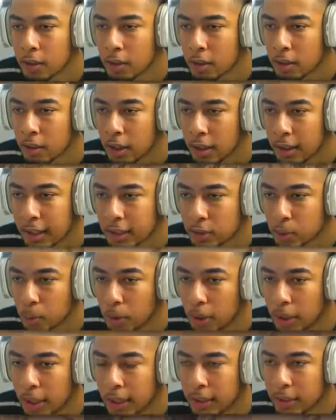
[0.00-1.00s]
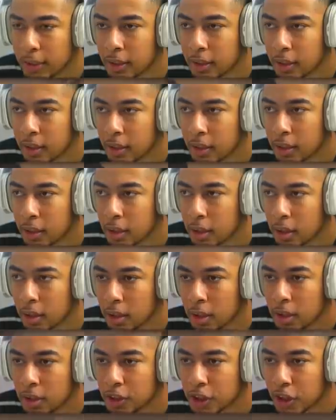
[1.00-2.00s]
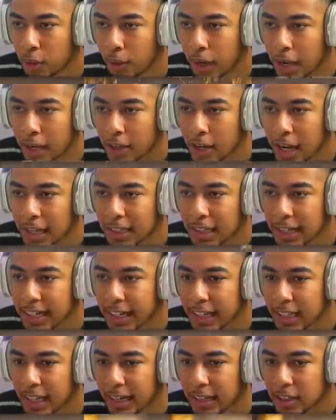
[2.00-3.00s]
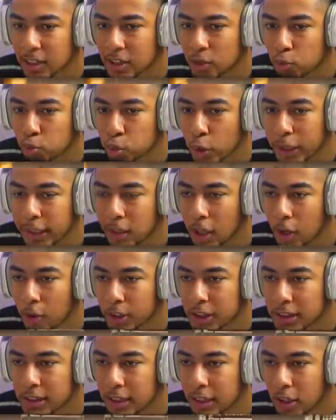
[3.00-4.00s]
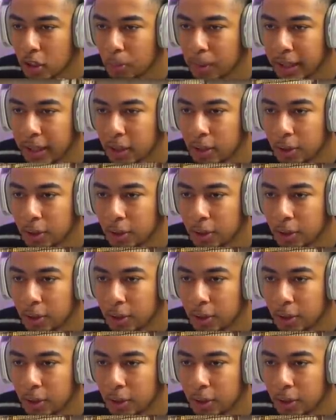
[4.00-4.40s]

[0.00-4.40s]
Ah, there's one. you know what? I gotta let it, like, reload just a little bit.